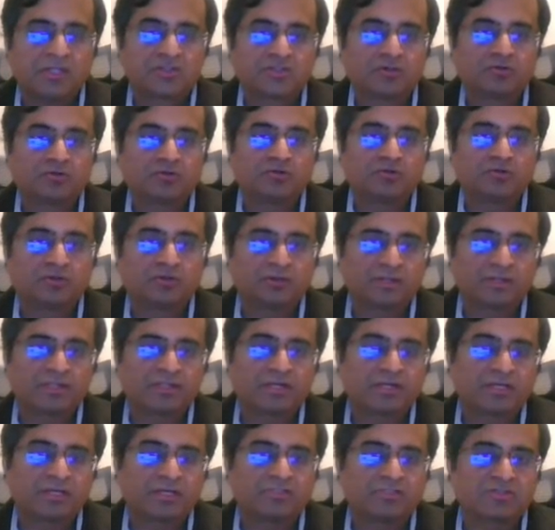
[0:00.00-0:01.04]
So
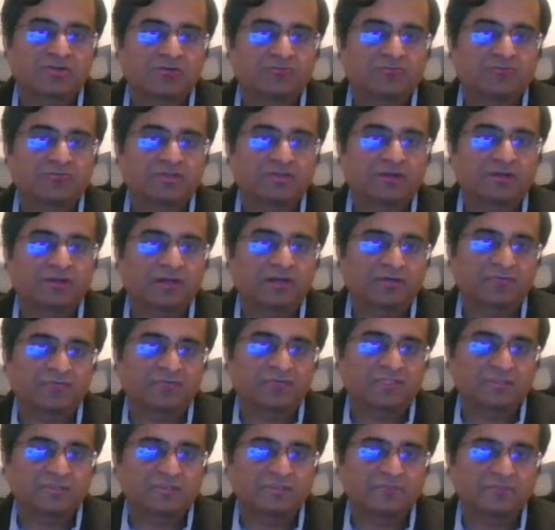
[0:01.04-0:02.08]
regardless of the
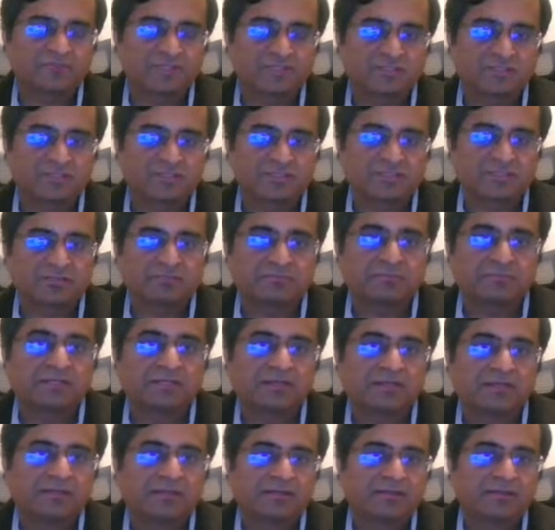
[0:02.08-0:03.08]
artificial lift system,